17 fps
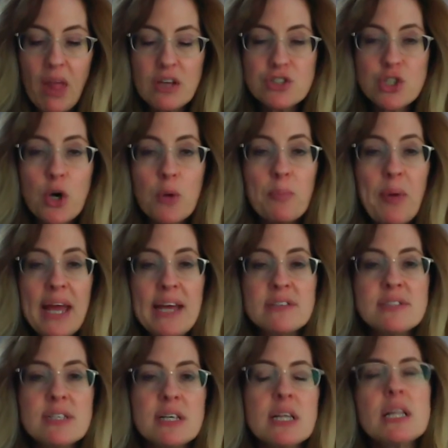So,
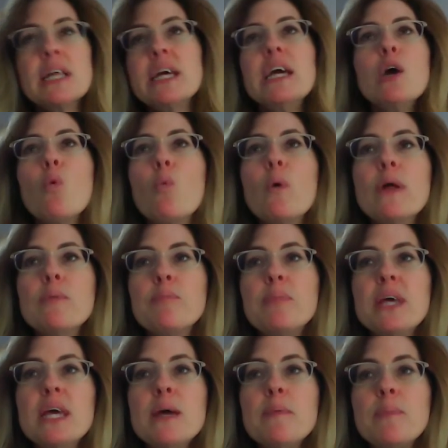basically, when
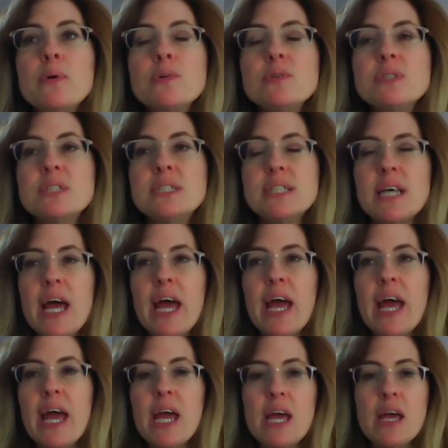people
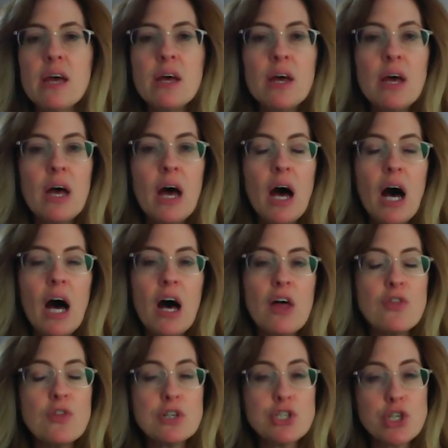say
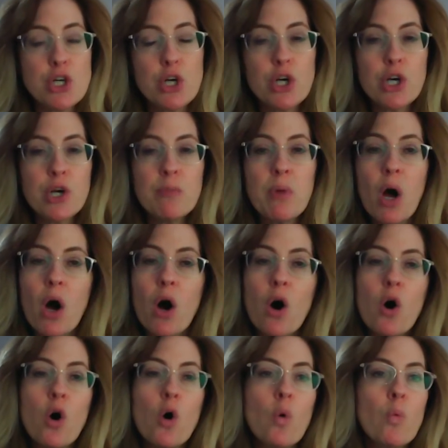uh, the term,
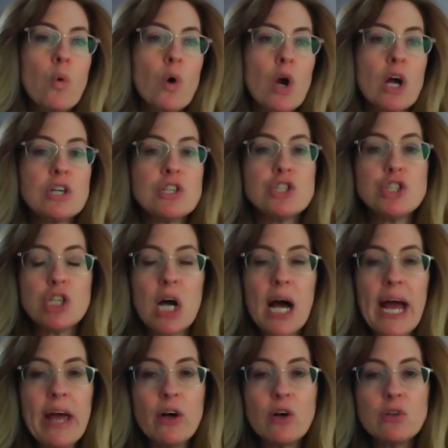oh, we're a
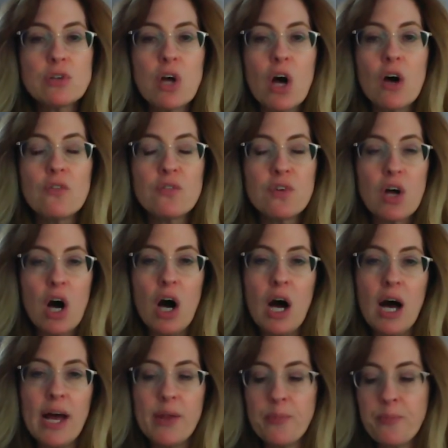child of
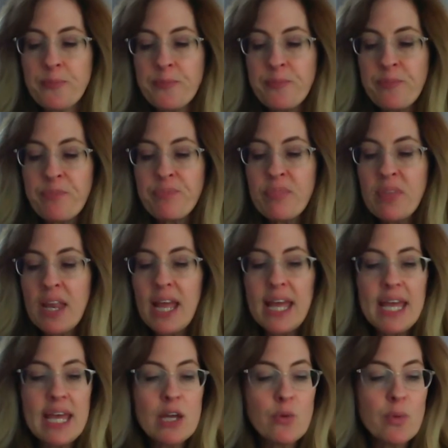God,
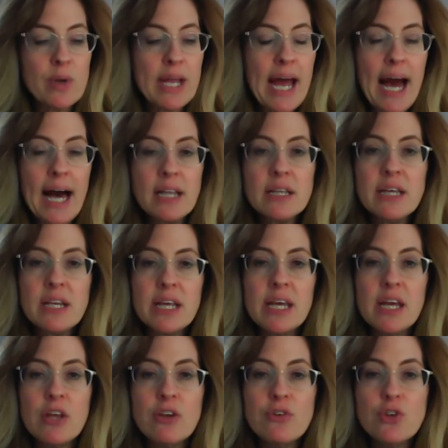in
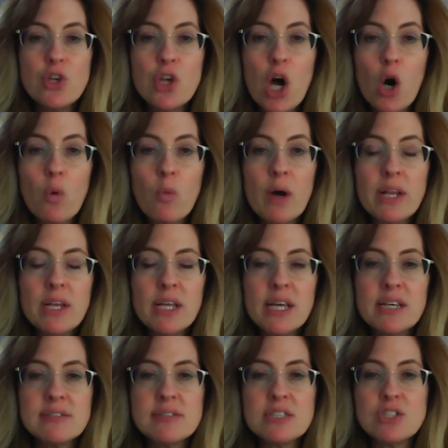reality, no one
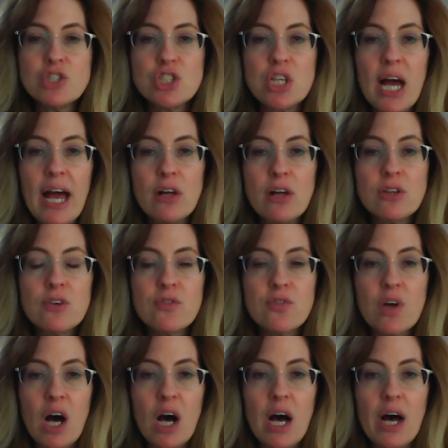is a child of
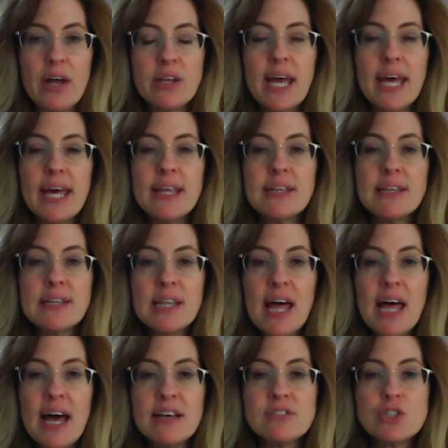God
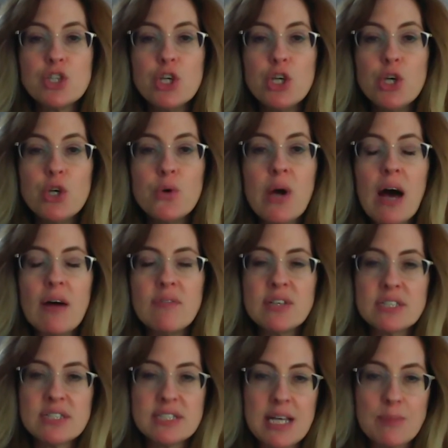unless you have
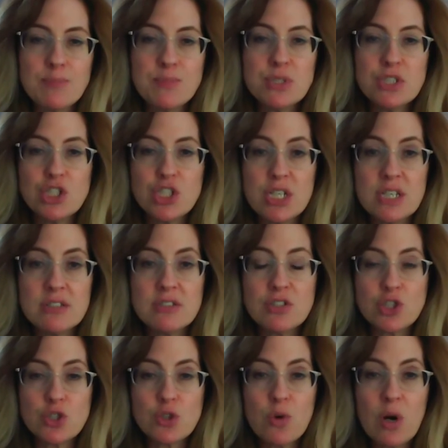accepted
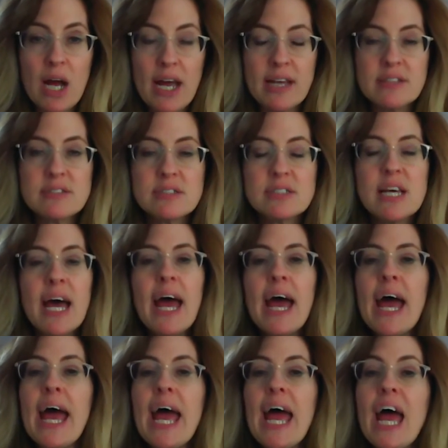Jesus Christ.
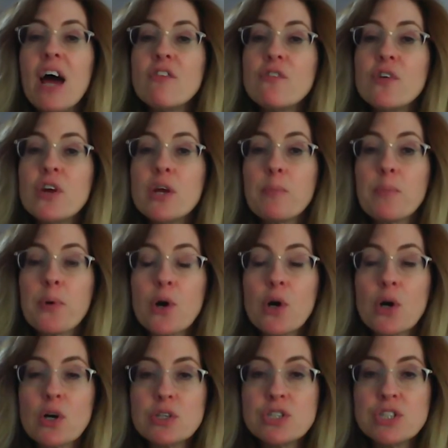Every
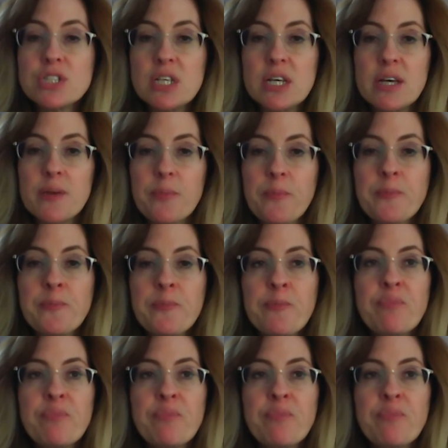person